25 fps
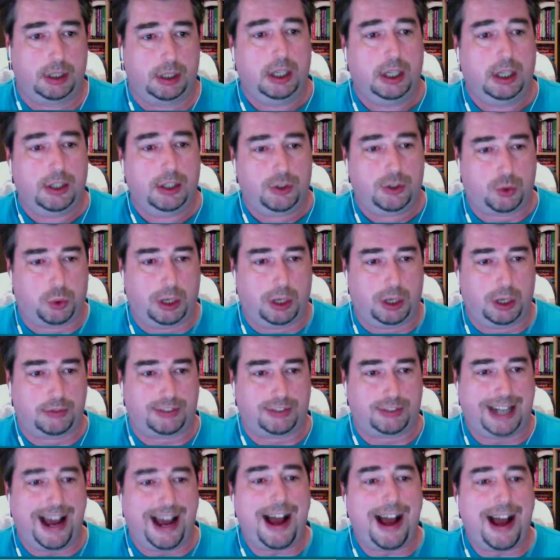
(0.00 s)
12
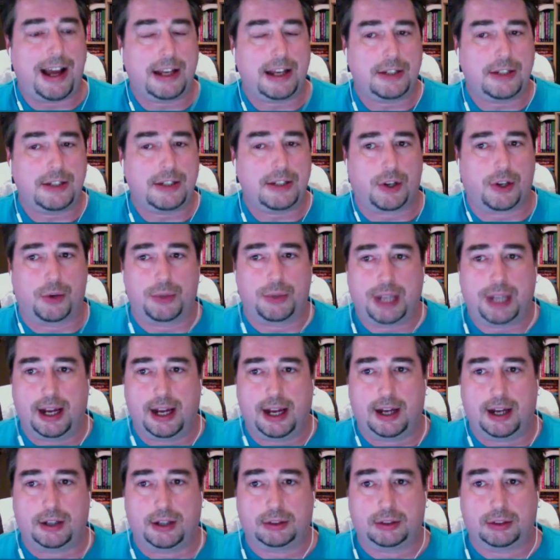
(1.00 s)
guys go
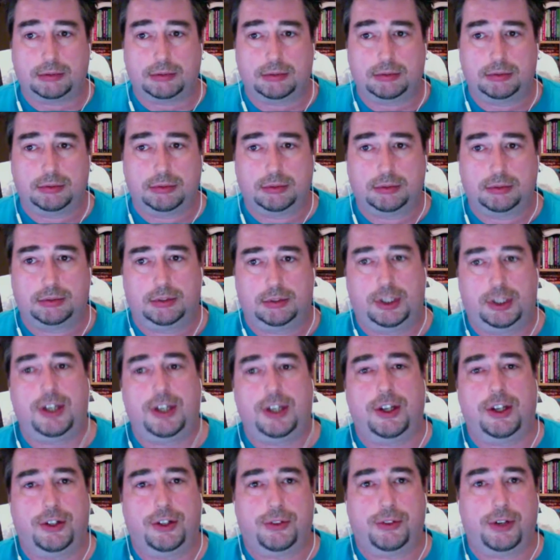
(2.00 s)
down,
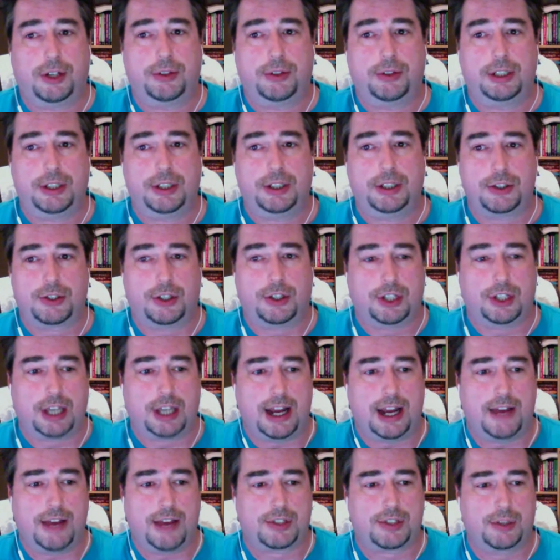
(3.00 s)
what do we do? So you got to
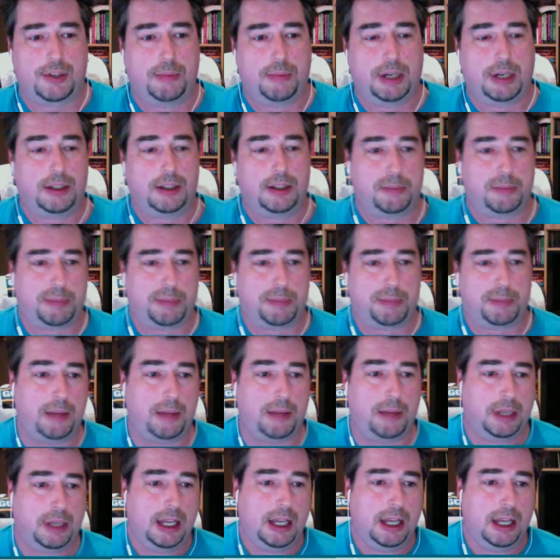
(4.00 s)
have somebody in the pipe.